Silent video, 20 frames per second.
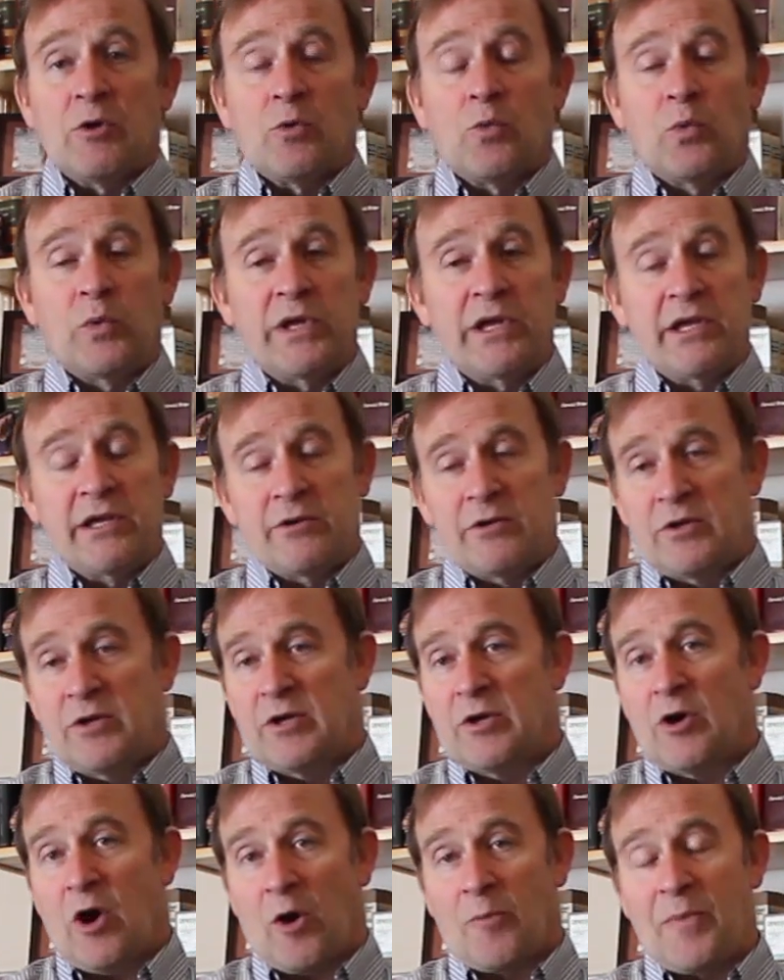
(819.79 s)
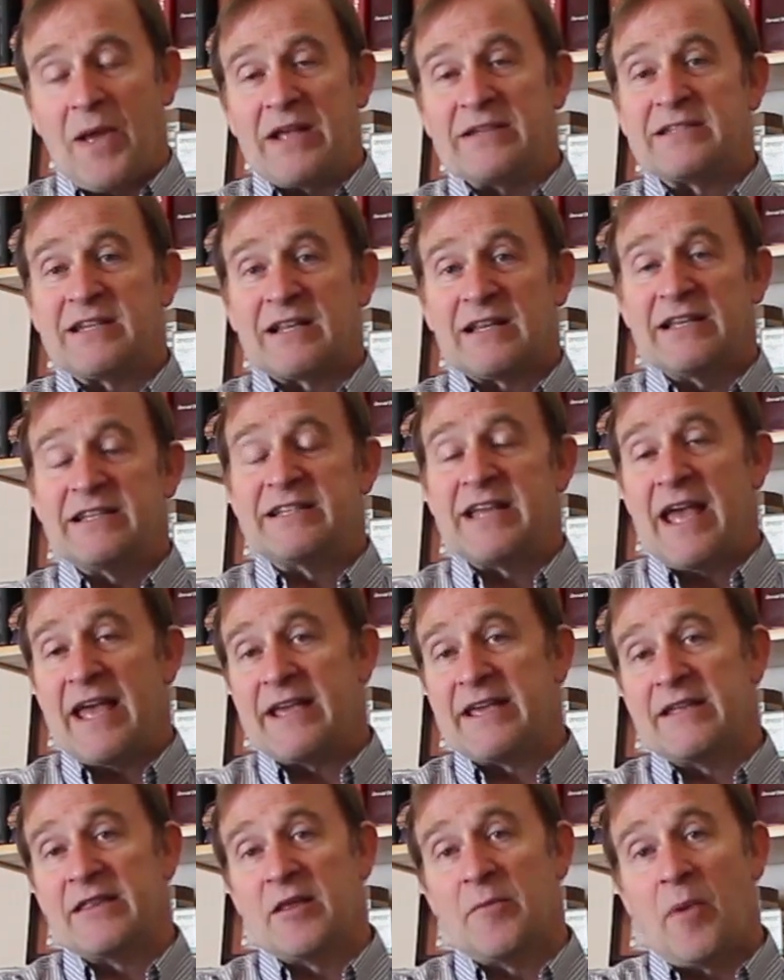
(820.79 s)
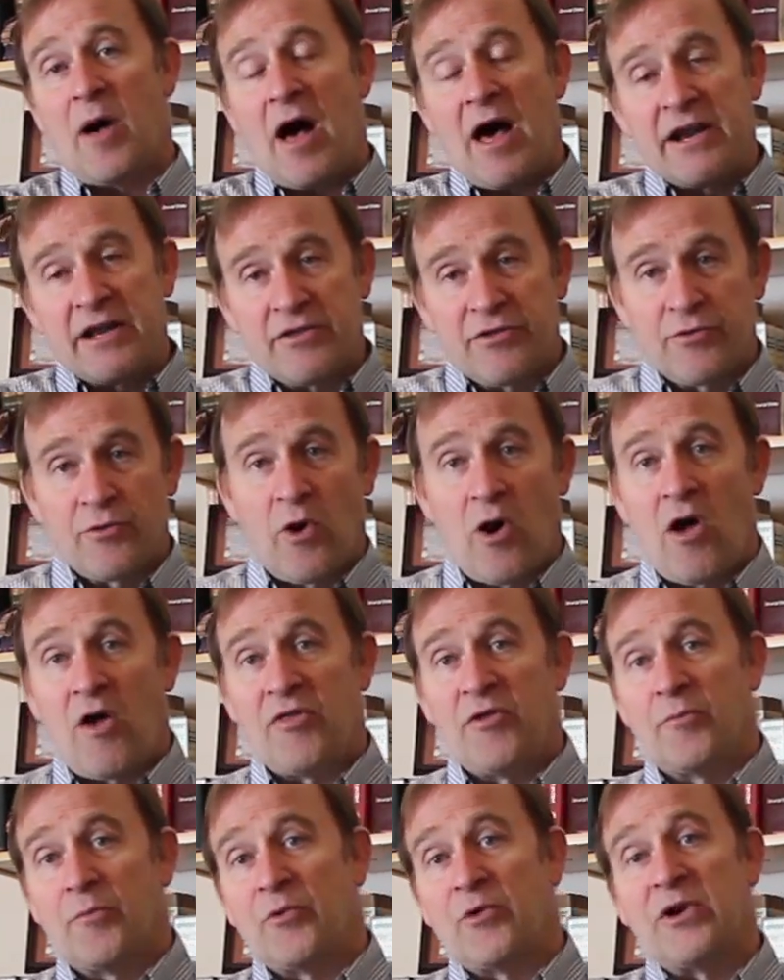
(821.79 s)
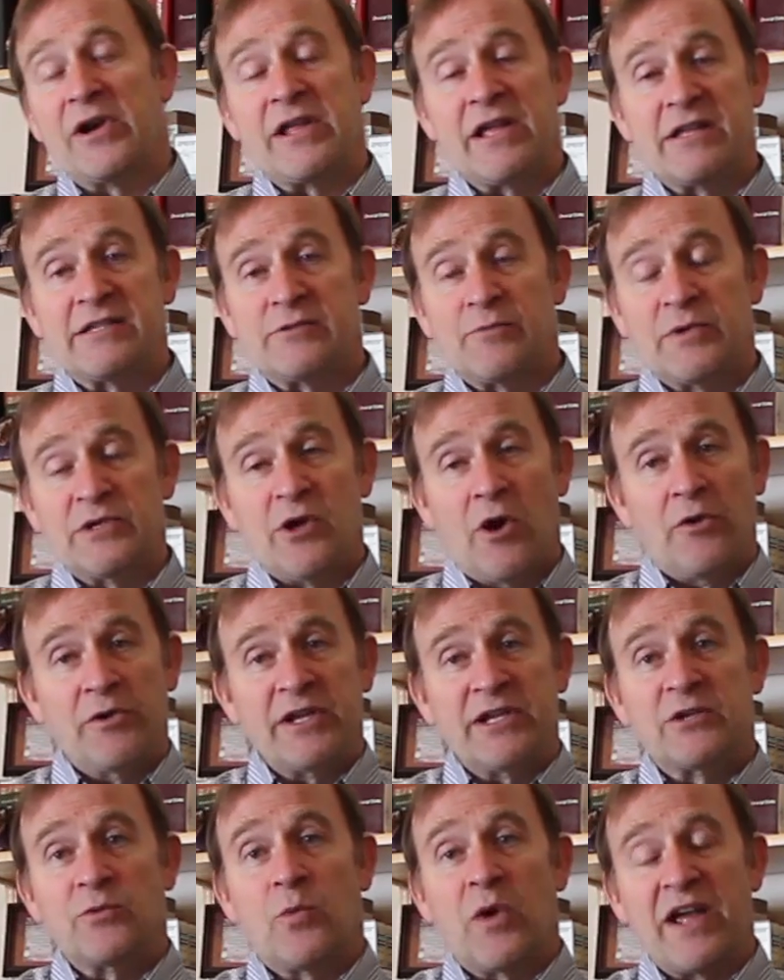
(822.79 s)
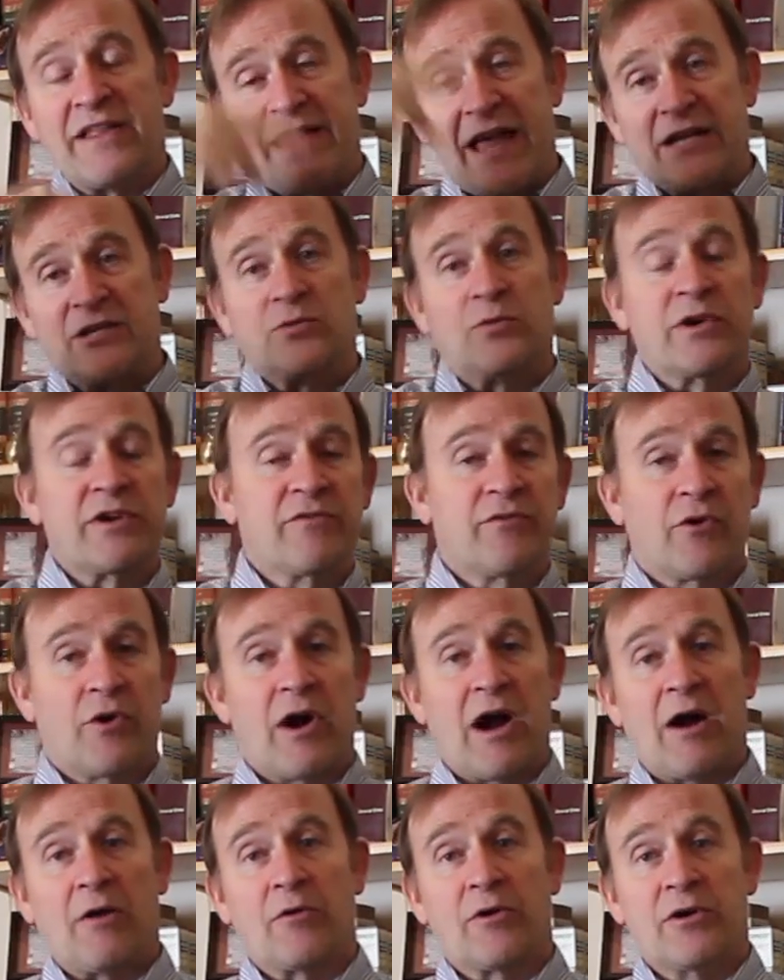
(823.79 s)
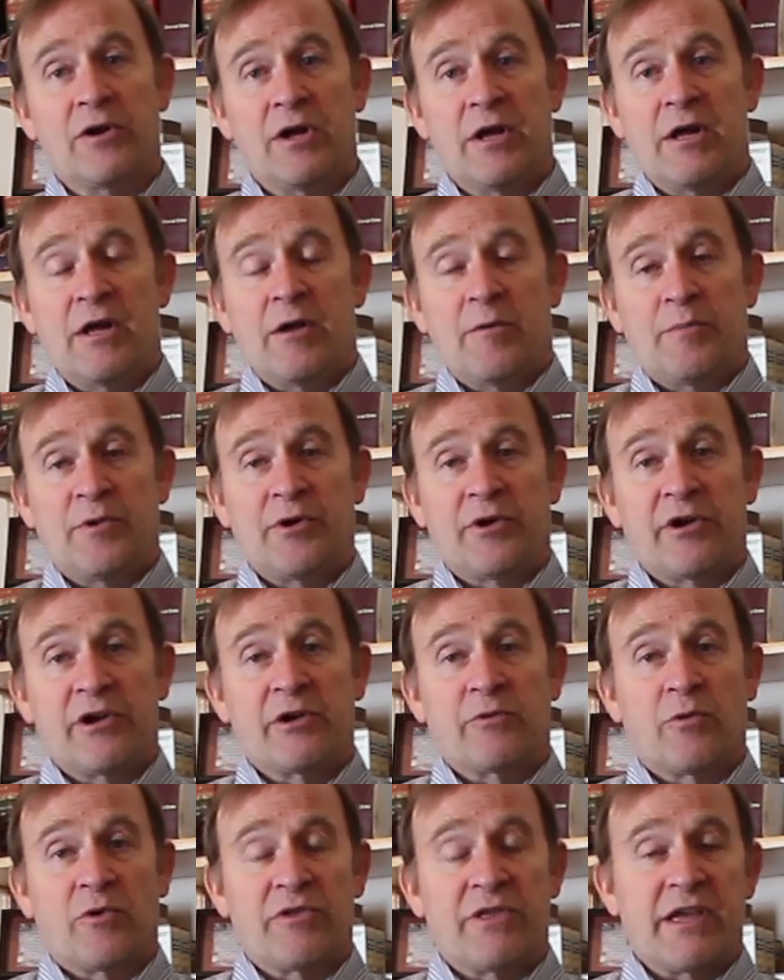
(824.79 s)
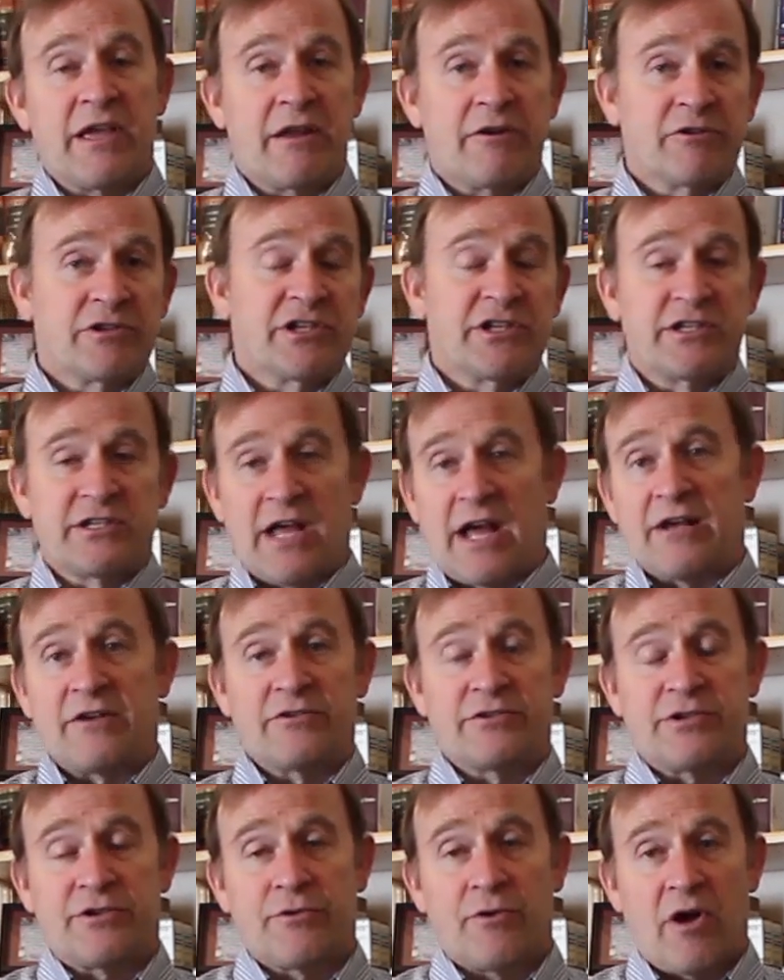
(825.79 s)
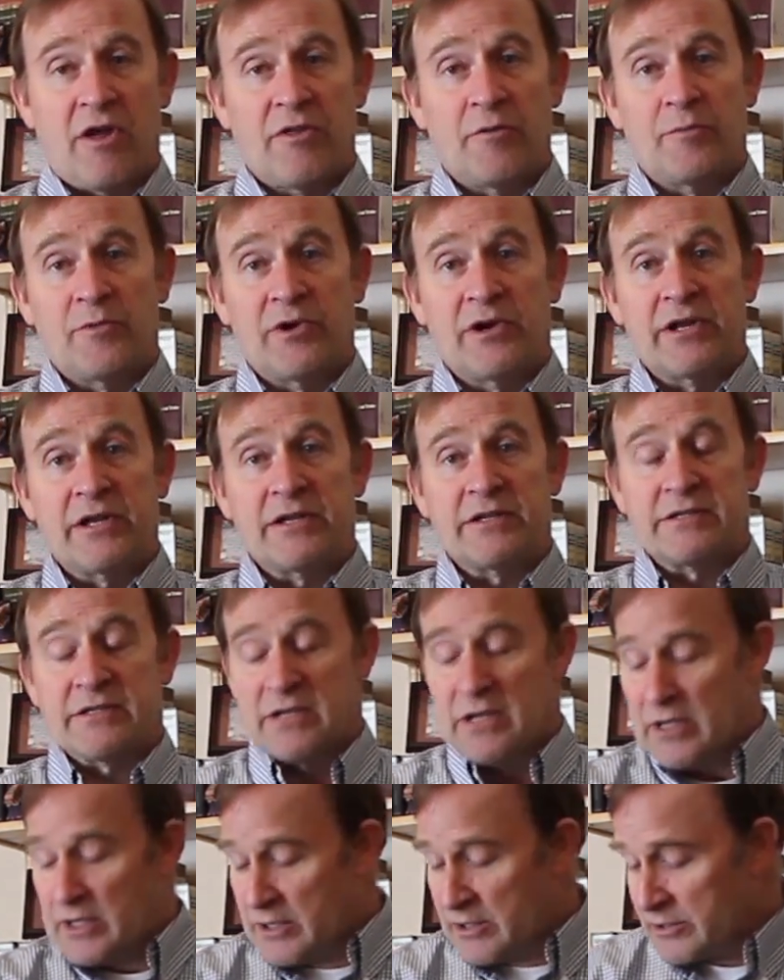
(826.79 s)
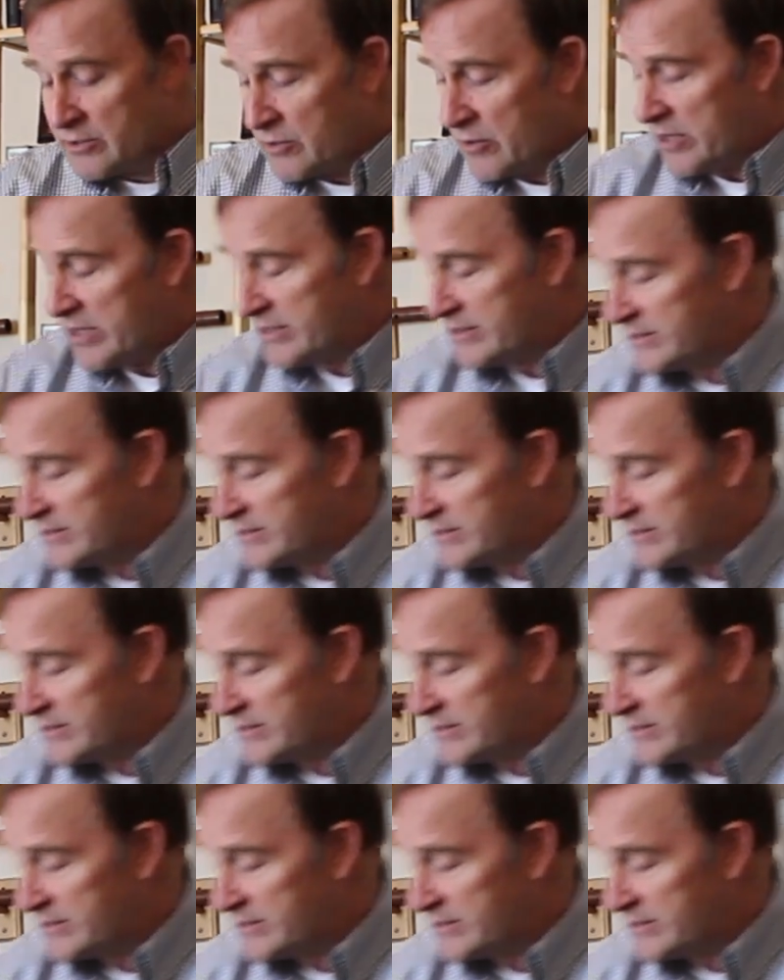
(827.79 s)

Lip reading: we are basically taking the body through all the meridians, and we don't need to wait that 24-hour period where the energy cycles through all the meridians. Go ahead